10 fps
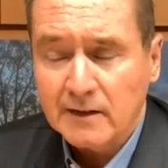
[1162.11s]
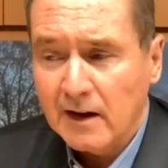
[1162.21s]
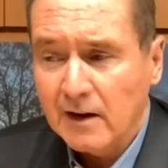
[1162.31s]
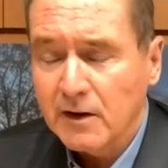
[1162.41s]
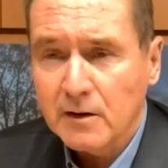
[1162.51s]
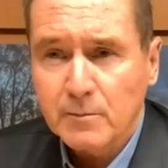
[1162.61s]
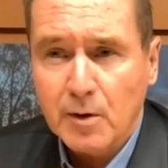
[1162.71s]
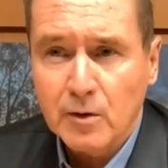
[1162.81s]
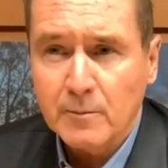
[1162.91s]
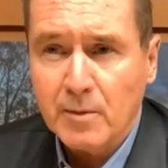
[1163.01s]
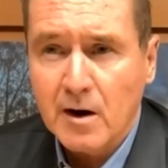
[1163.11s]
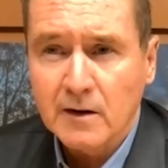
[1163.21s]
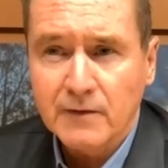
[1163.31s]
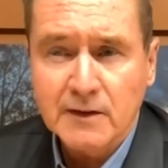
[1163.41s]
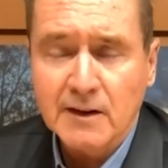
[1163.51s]
every component
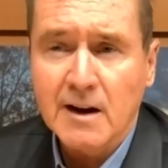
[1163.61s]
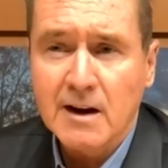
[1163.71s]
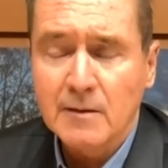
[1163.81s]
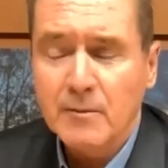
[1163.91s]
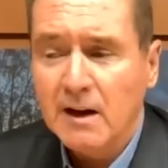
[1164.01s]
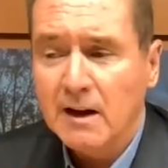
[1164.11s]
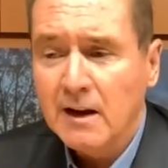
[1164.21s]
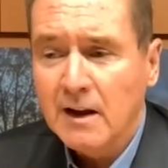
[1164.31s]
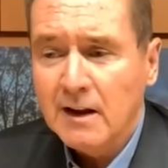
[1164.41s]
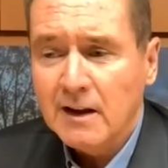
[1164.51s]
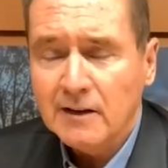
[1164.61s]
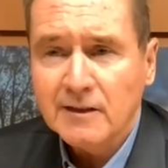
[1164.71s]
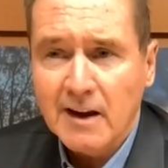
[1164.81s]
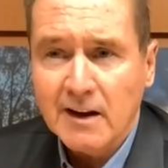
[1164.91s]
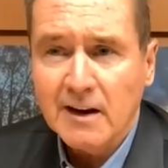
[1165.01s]
part of this economy has
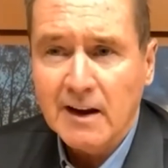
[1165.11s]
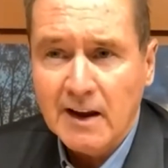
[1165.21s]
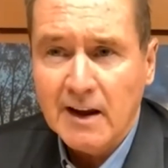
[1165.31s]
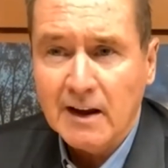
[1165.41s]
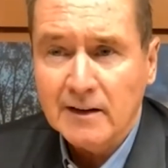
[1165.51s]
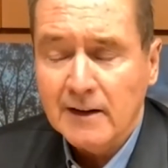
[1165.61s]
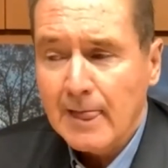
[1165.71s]
taken a hit.